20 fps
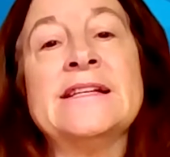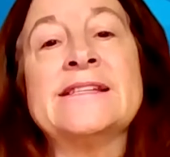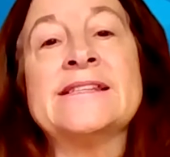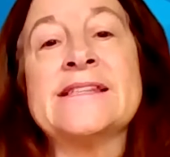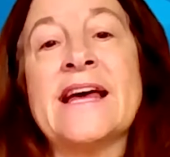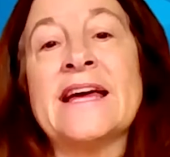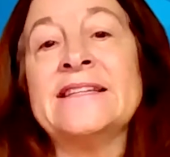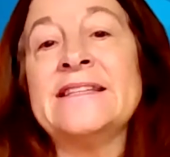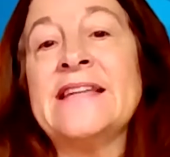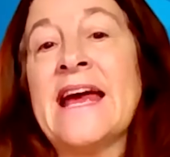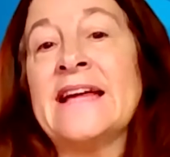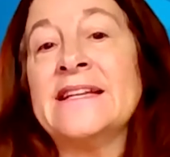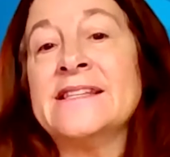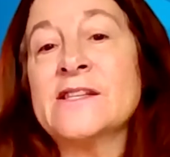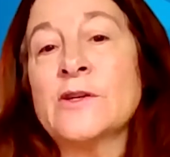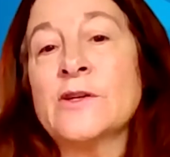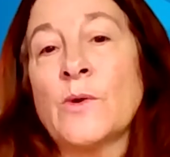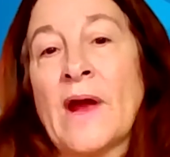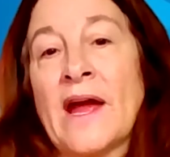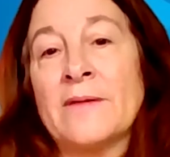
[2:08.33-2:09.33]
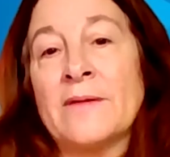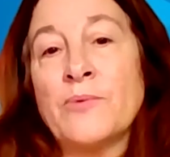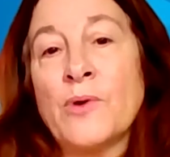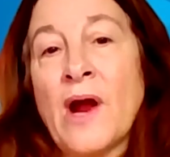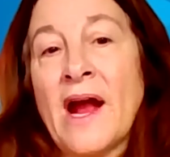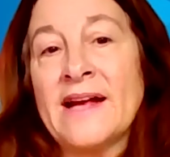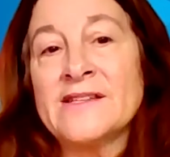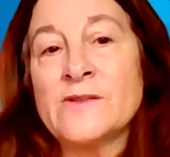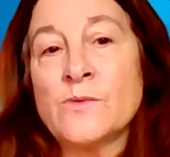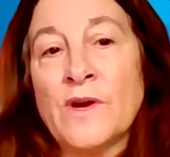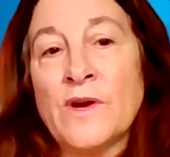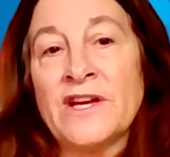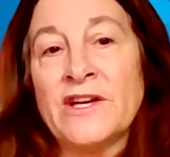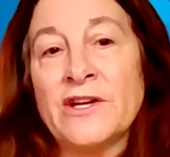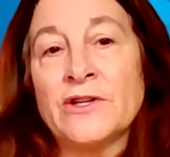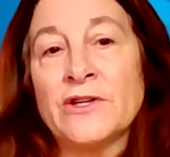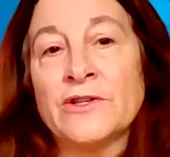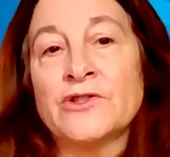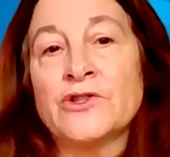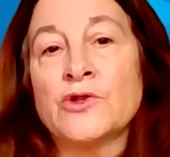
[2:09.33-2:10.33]
Sundance Grand Prize
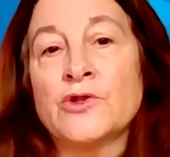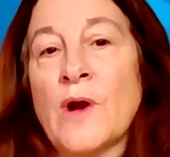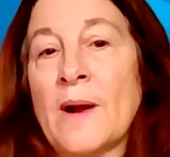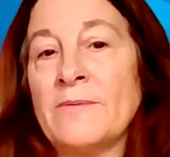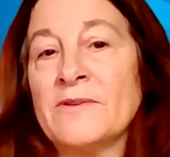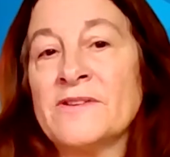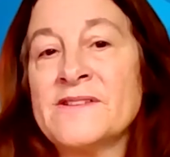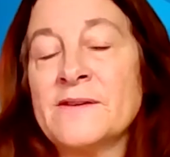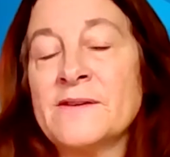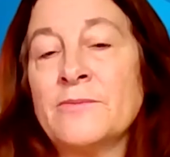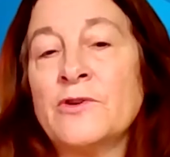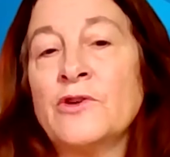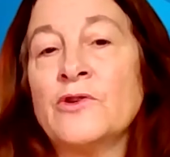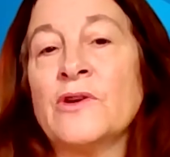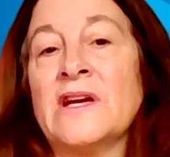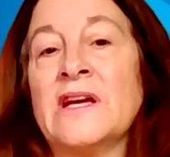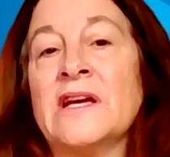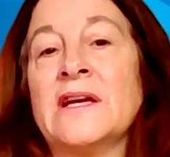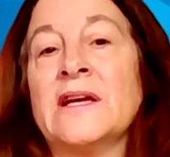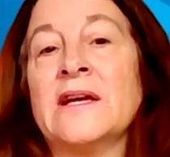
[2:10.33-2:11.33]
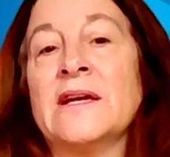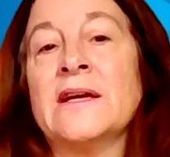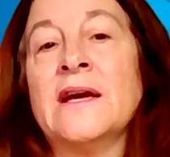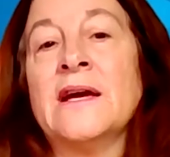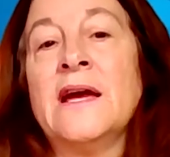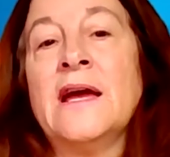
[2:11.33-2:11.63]
winner Troublesome Creek,